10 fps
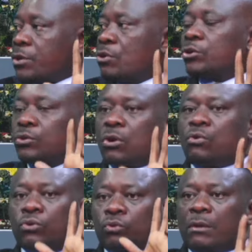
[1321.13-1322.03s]
know
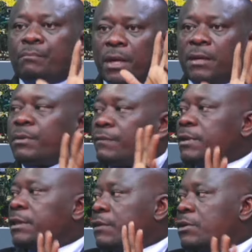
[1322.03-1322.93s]
who to apply
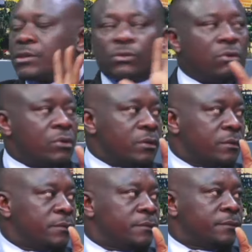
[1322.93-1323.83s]
preventive arrest on.
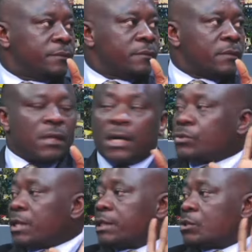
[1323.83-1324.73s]
And so
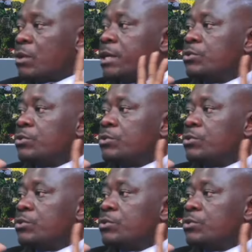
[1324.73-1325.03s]
that is why you see